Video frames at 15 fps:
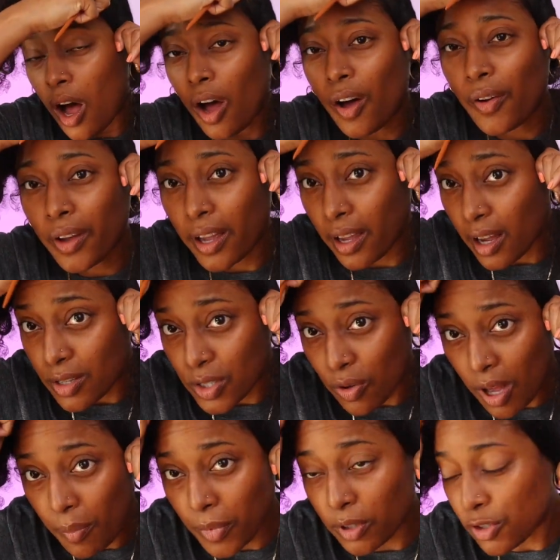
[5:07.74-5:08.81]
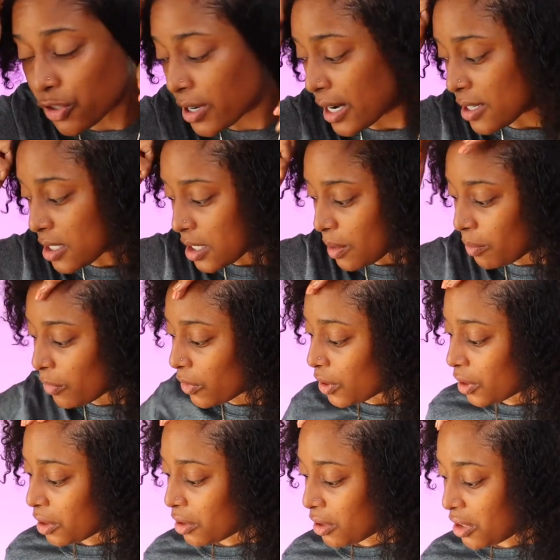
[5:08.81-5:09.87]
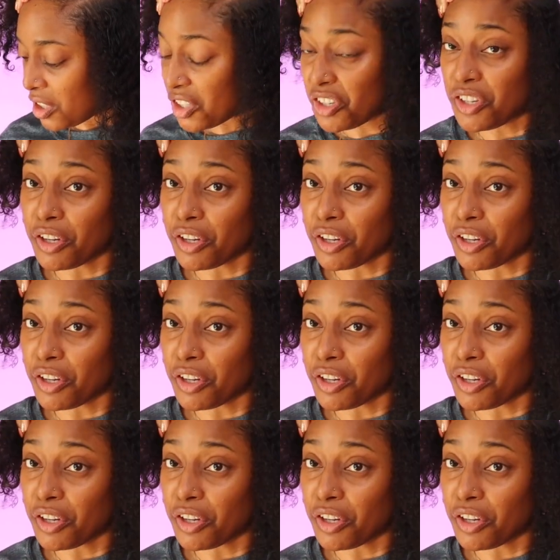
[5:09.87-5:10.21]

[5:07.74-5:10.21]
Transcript: Okay, y'all, so I'm gonna try something